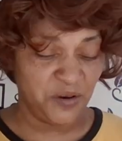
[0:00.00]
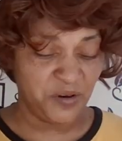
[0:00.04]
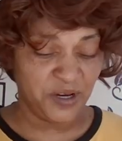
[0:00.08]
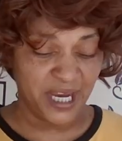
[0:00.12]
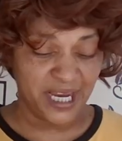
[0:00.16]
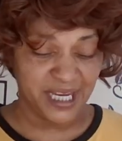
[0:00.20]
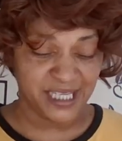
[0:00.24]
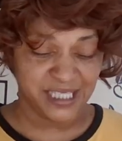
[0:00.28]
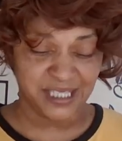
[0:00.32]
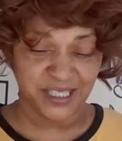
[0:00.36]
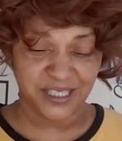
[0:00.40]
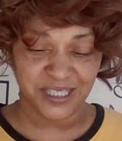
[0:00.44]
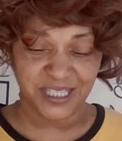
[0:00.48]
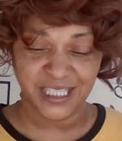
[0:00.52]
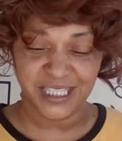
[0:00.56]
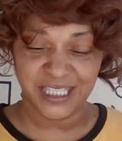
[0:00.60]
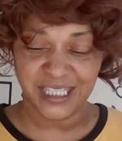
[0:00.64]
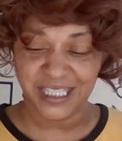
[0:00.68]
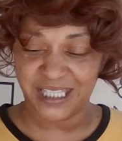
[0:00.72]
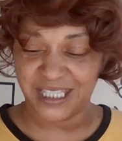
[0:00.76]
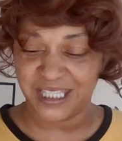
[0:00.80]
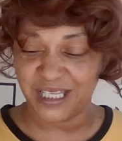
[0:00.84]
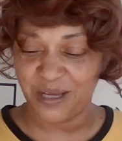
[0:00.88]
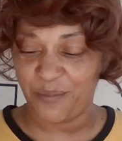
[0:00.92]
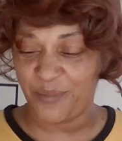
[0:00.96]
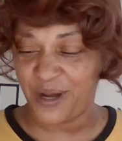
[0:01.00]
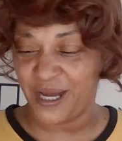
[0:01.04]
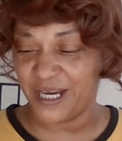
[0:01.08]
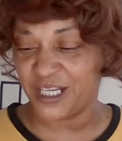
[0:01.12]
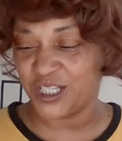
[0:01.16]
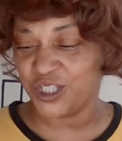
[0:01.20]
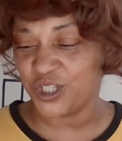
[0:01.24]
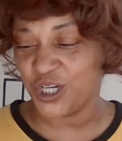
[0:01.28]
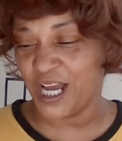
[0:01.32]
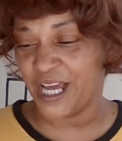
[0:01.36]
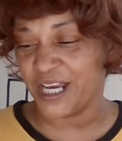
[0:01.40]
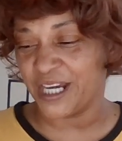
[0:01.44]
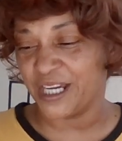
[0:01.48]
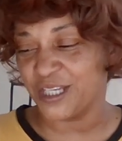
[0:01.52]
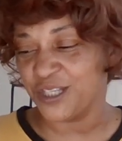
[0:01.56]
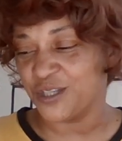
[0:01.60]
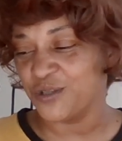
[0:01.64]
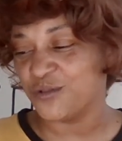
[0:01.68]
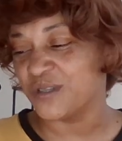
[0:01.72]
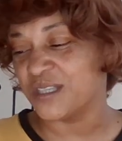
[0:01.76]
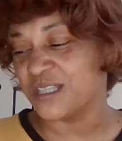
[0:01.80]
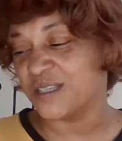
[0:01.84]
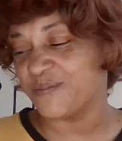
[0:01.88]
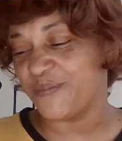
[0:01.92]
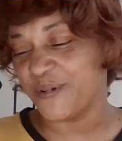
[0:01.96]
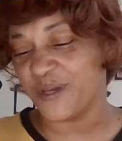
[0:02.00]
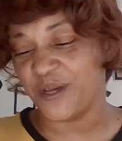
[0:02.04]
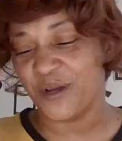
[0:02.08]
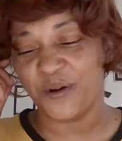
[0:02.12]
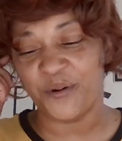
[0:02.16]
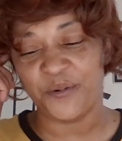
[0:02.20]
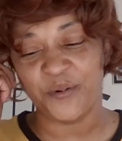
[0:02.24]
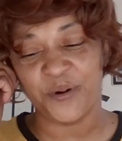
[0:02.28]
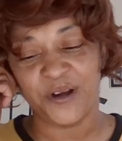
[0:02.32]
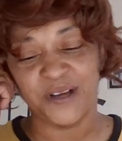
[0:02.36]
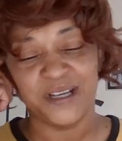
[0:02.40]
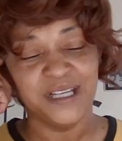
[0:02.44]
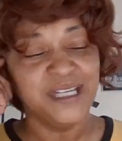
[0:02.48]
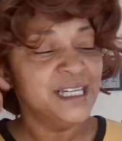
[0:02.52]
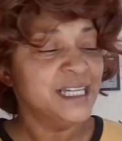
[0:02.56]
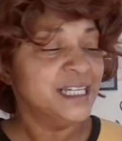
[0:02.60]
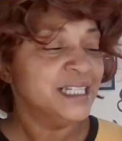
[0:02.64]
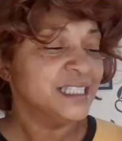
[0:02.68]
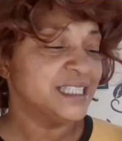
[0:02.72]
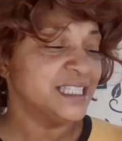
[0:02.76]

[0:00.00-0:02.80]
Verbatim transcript: Okay, so this is somebody trying to do spell work.